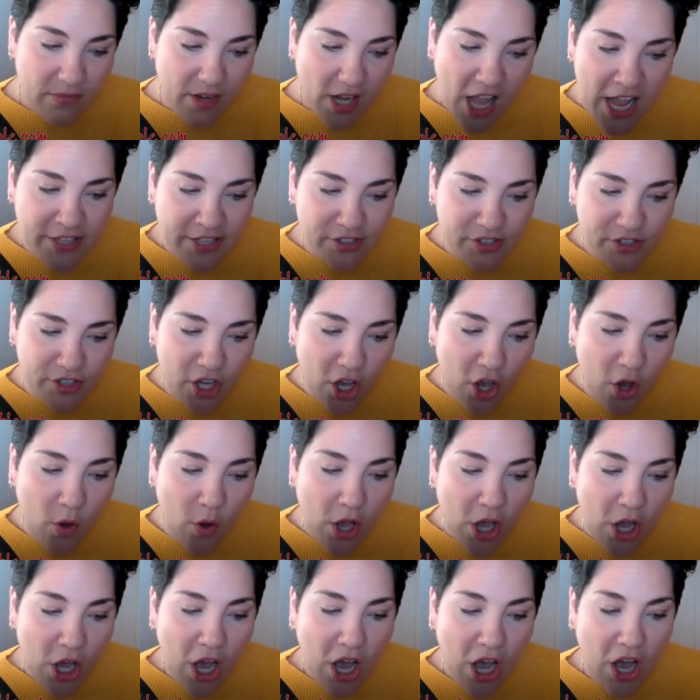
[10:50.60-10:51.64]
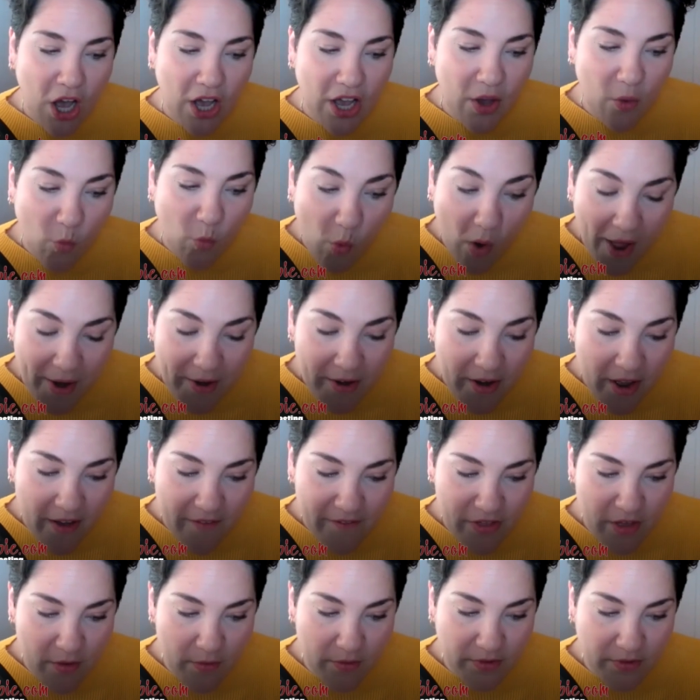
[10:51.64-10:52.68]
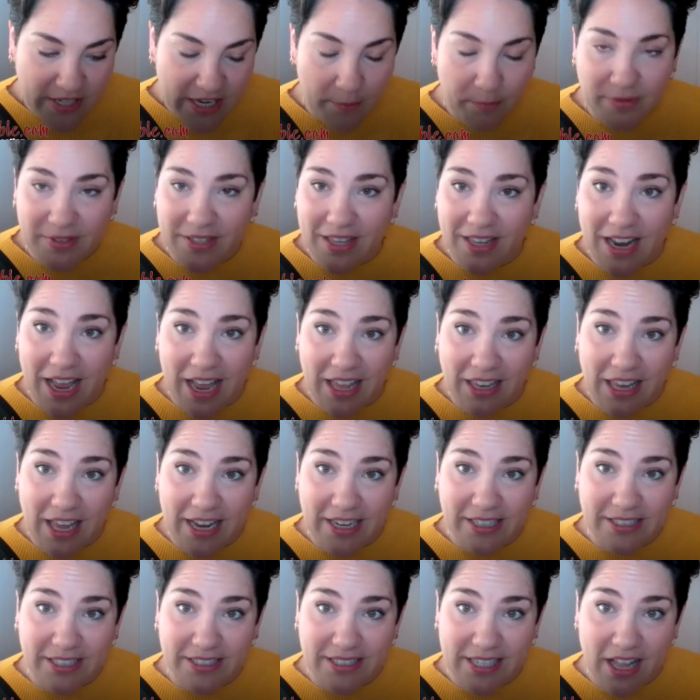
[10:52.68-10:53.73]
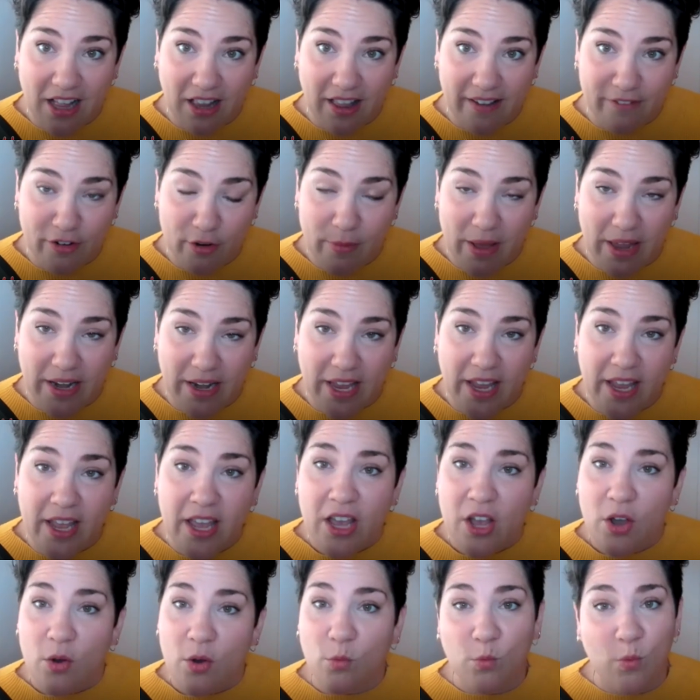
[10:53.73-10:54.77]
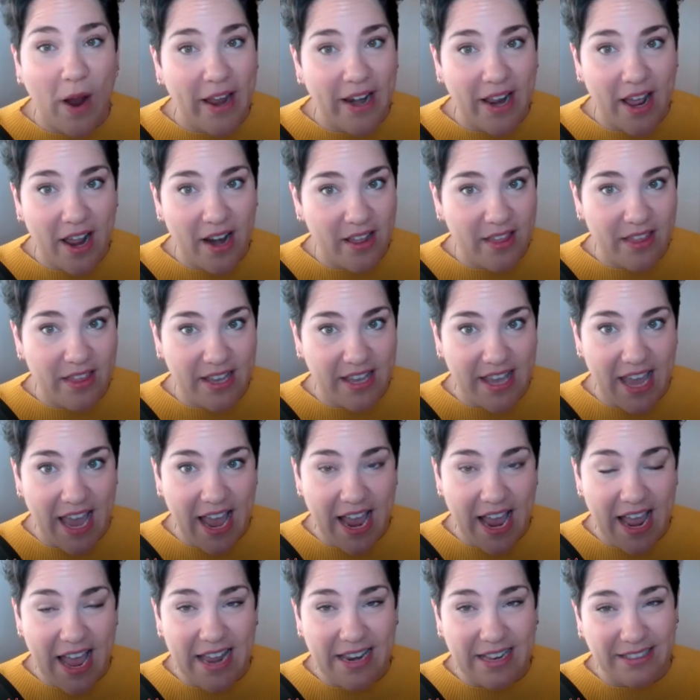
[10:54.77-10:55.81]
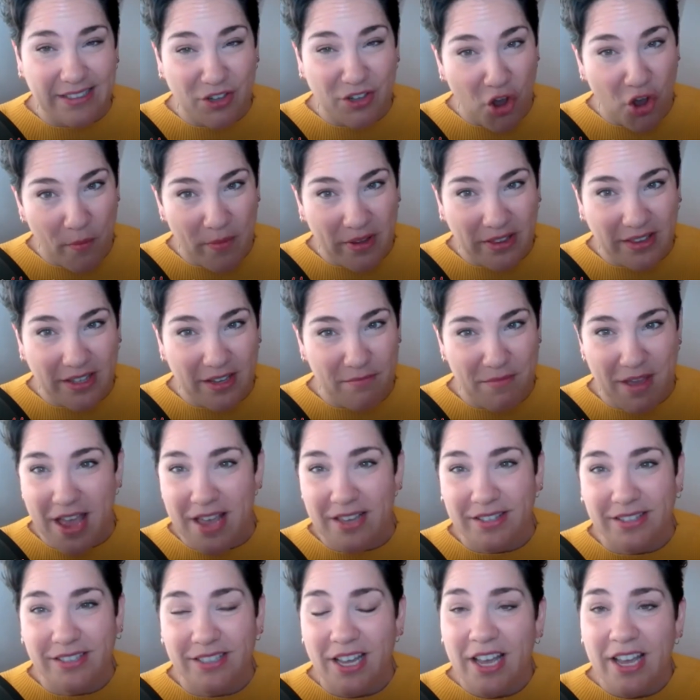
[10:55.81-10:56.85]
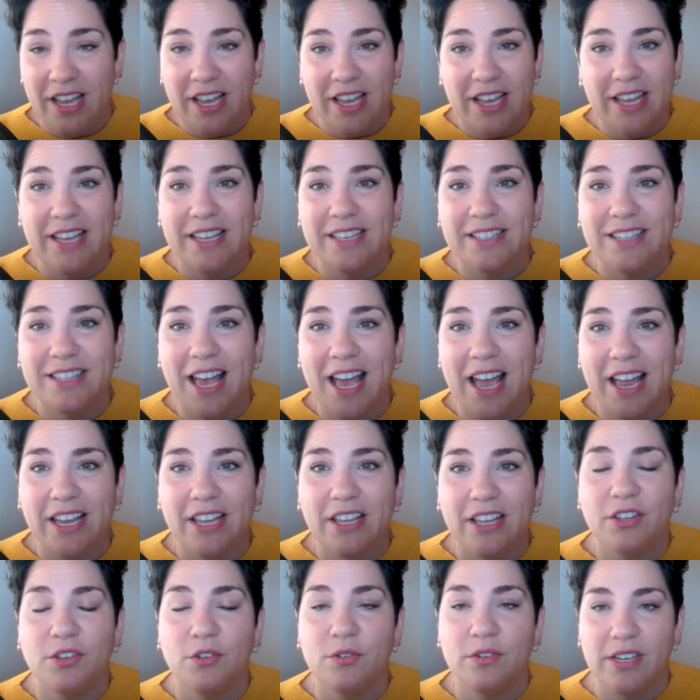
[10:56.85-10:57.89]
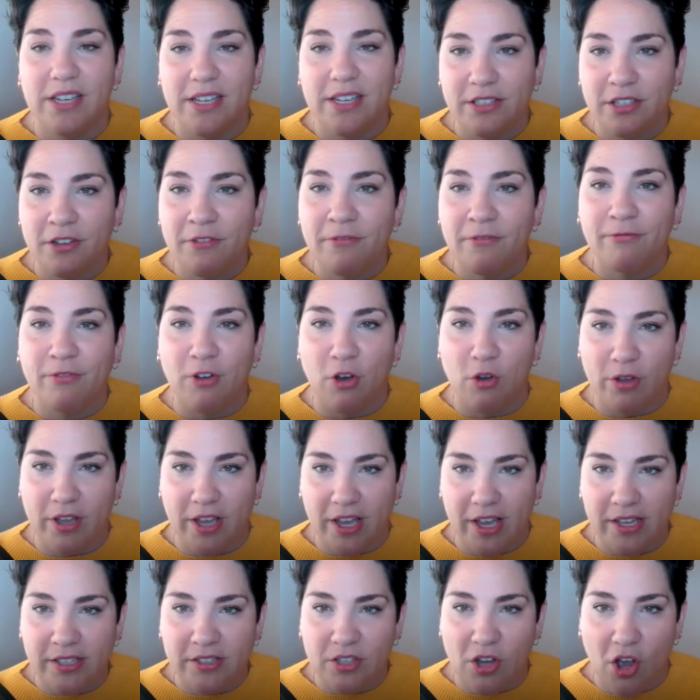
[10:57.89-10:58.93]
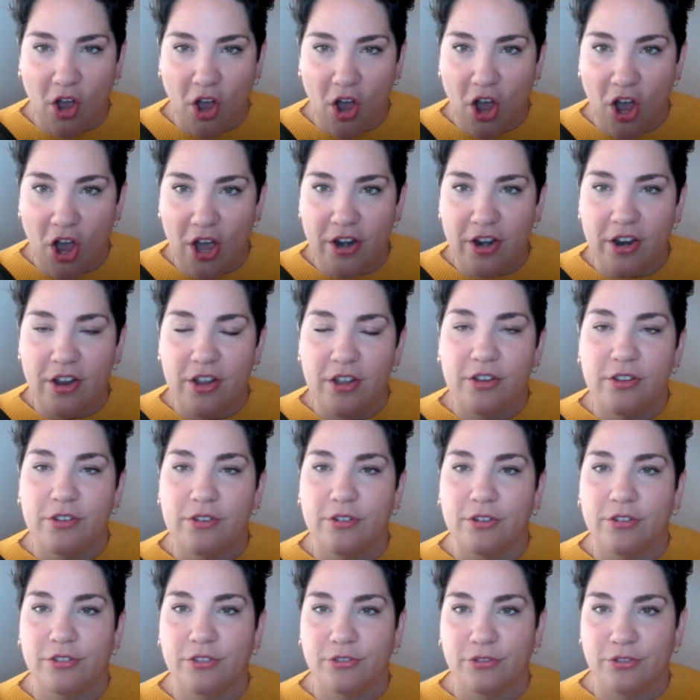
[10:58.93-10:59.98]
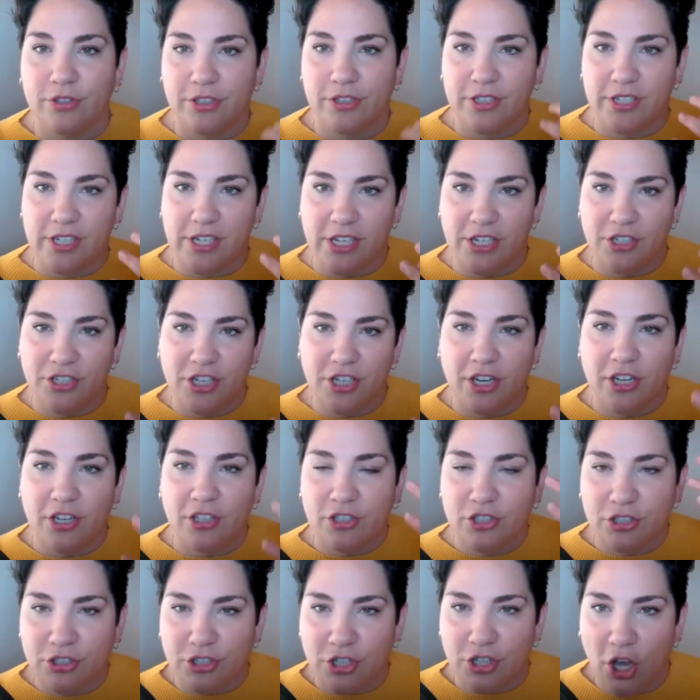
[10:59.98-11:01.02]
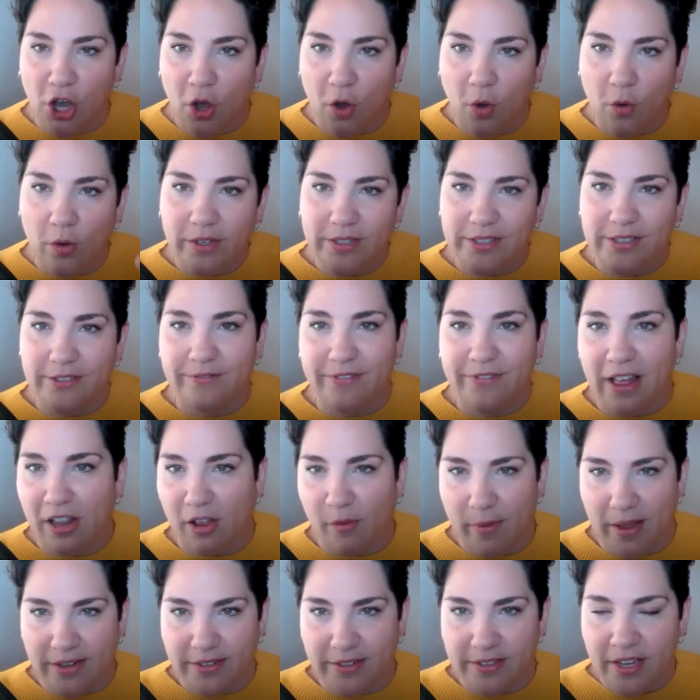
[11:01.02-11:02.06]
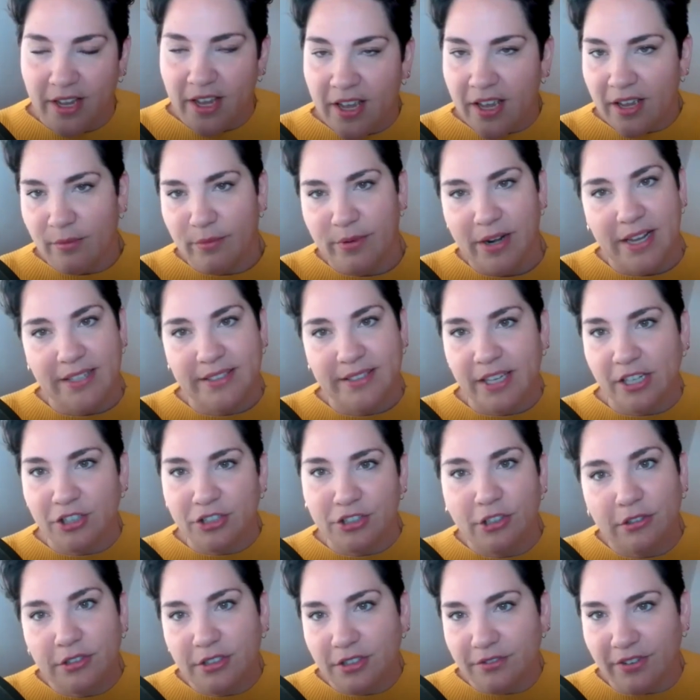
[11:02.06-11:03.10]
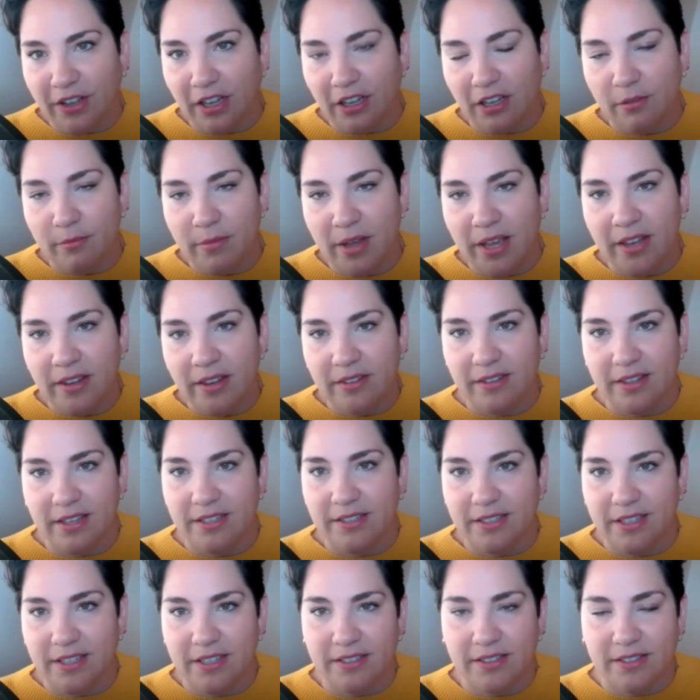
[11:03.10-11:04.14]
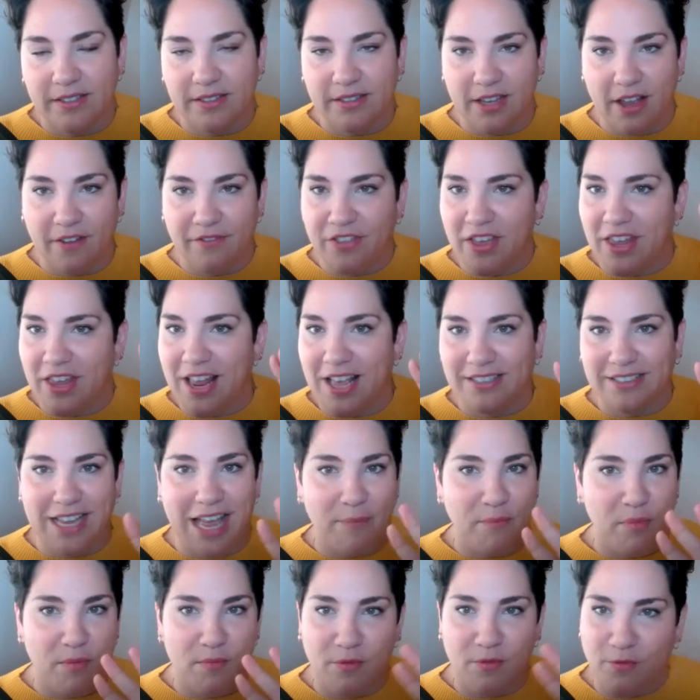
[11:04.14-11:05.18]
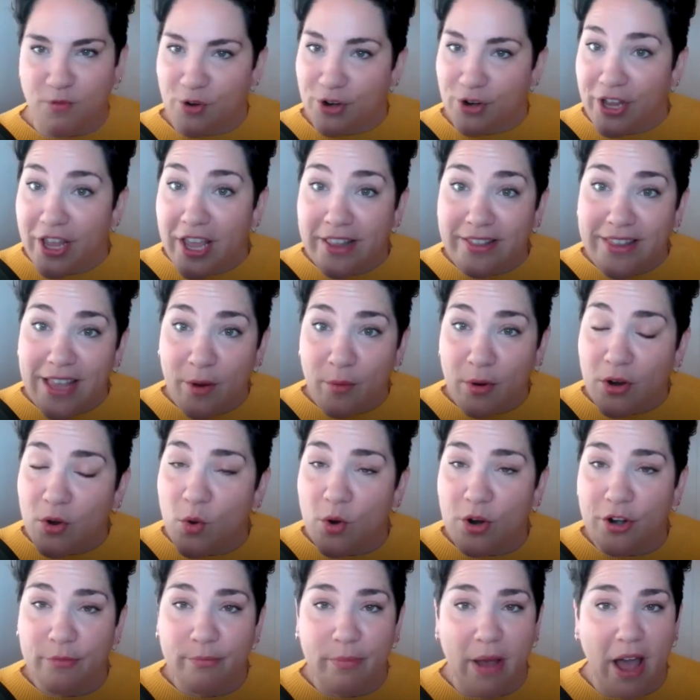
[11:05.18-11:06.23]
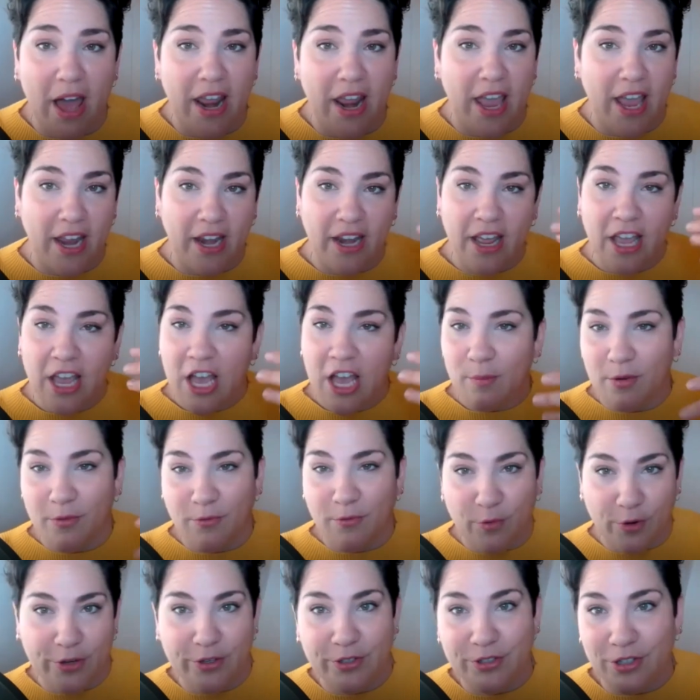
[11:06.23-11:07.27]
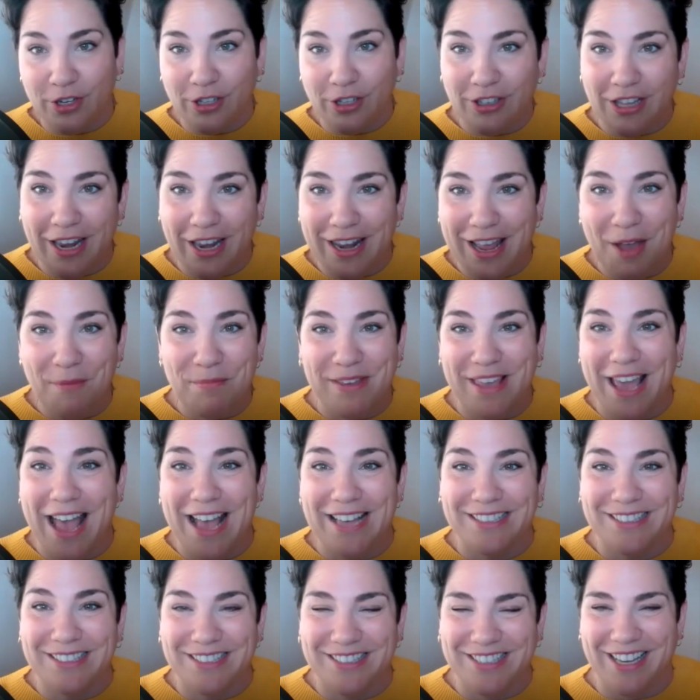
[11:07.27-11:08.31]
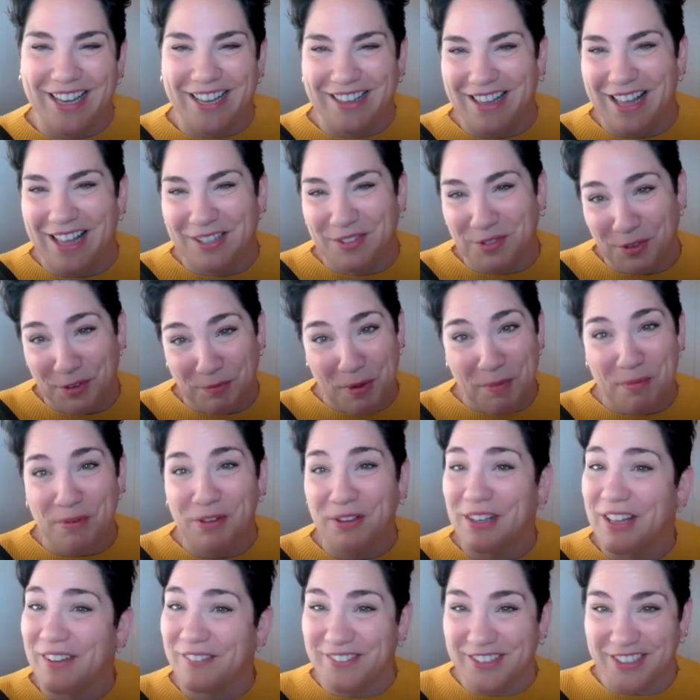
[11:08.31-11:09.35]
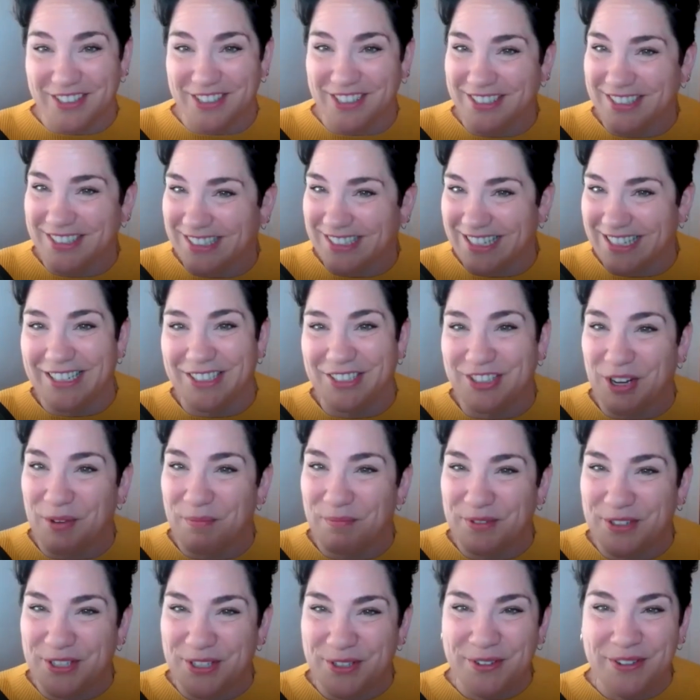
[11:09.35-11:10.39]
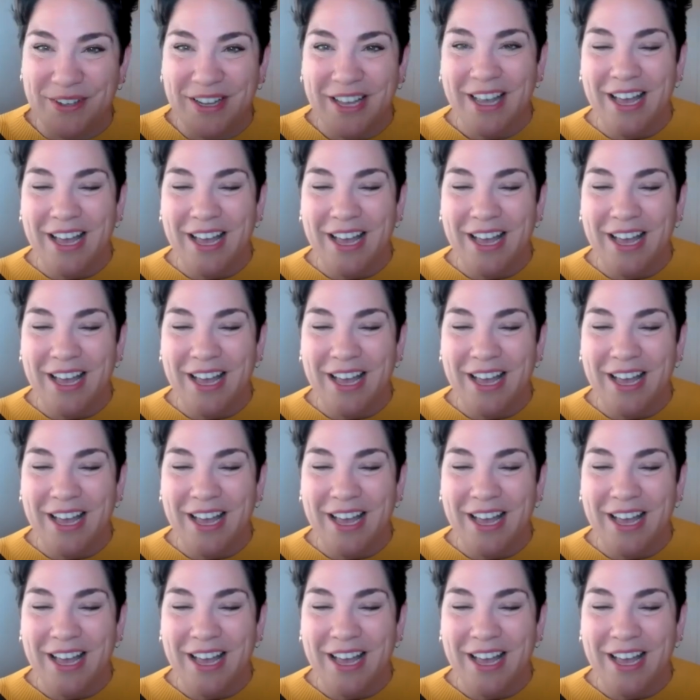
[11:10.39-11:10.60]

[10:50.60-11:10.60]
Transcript: And so one of the tips that I like to tell everybody right out of the gate and is commonly missed is that you need to focus on your strategic show development. When I say show development, this is stuff that has to happen before you hit that record button, before you start lining up guests. And that's where people love to just like jump to.